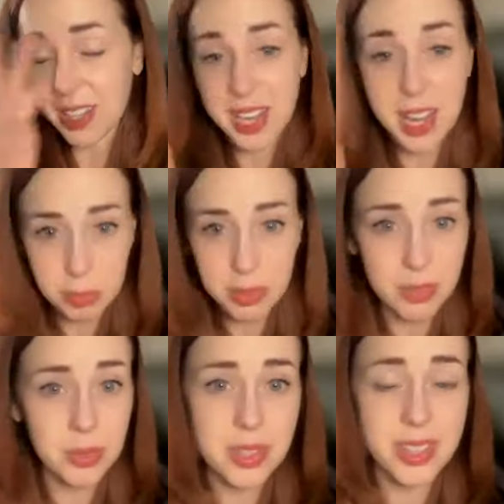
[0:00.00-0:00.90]
I can't
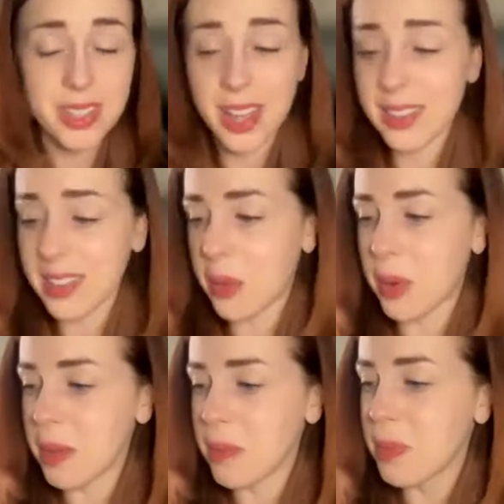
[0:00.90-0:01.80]
believe you said that
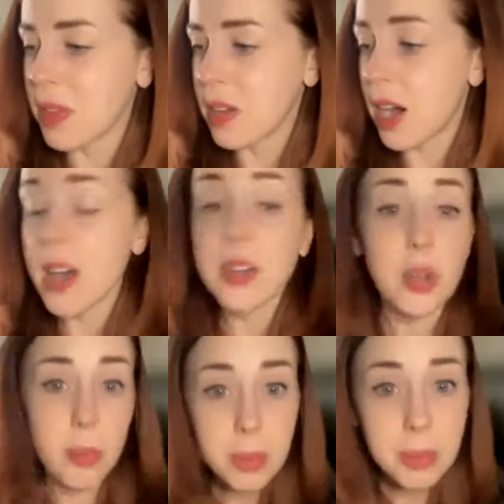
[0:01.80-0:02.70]
way. I
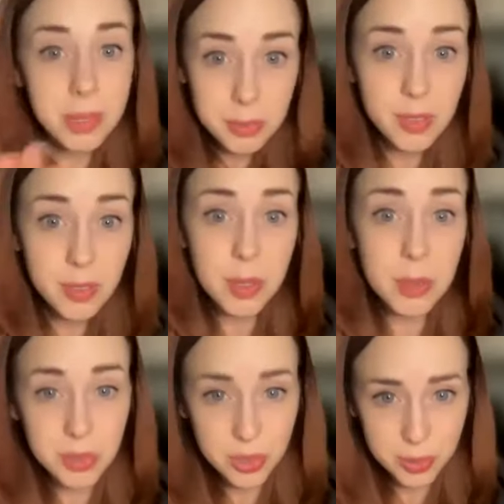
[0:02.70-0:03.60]
don't know. Maybe I'm giving
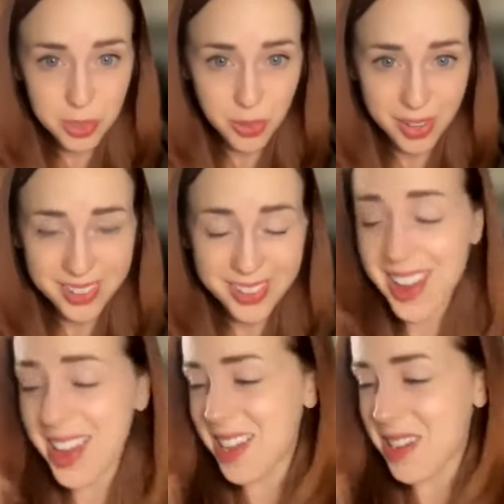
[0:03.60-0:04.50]
people too much credit,
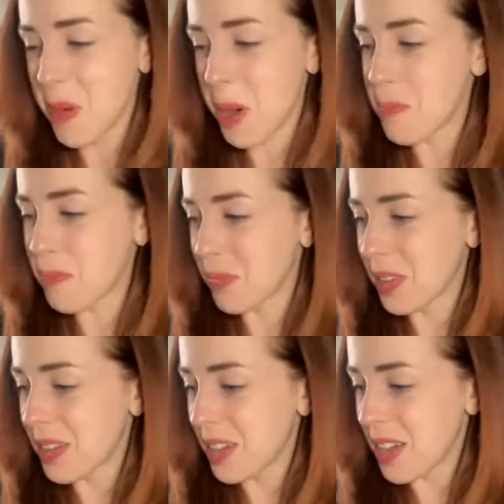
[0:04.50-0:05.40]
but
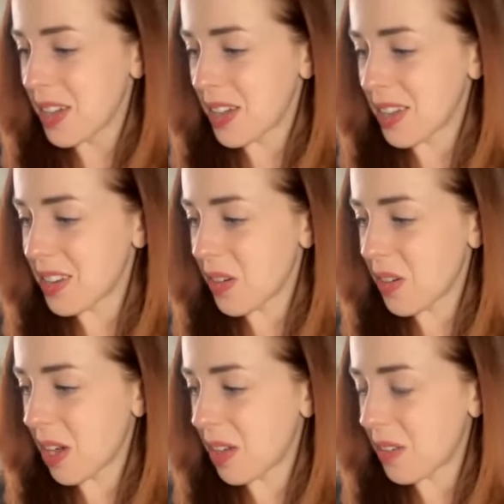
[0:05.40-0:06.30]
you
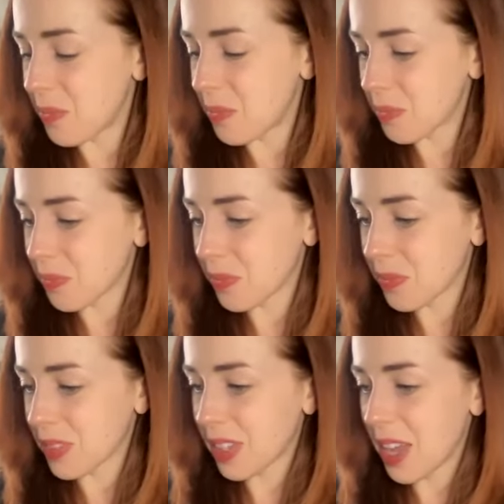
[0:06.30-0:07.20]
know,
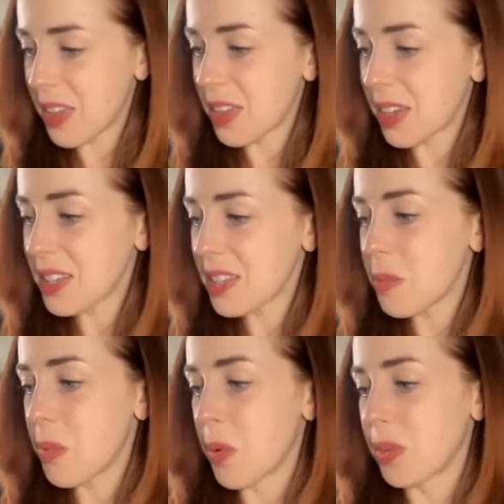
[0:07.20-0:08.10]
I think it's
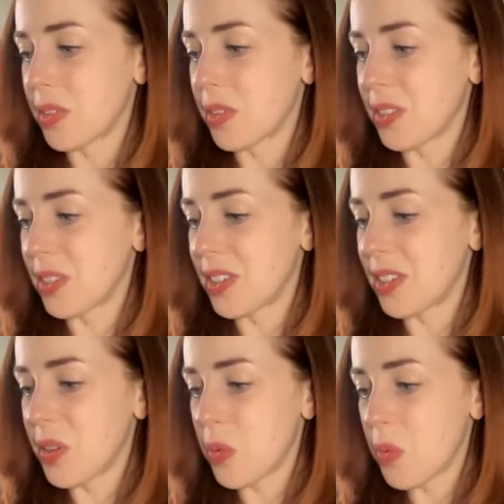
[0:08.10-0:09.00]
important,
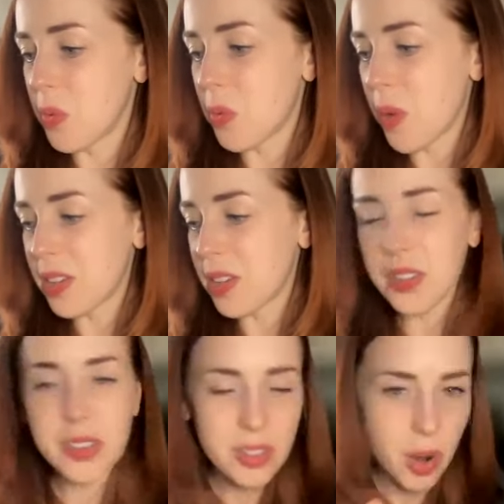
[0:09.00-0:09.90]
when
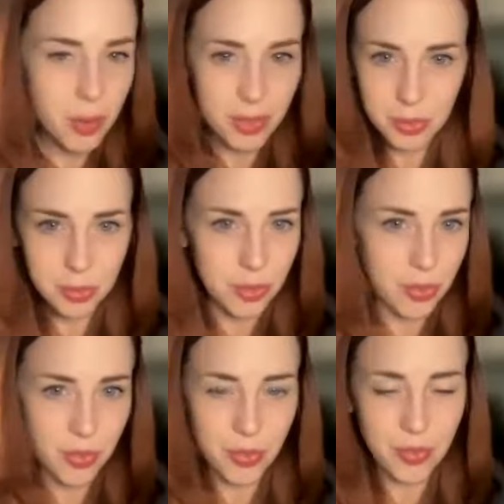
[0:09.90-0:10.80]
you're going
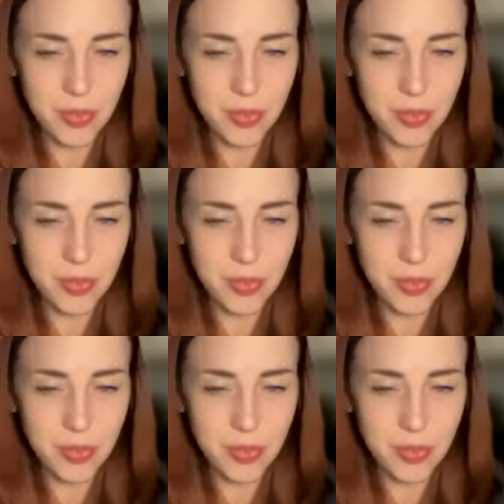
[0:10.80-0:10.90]
through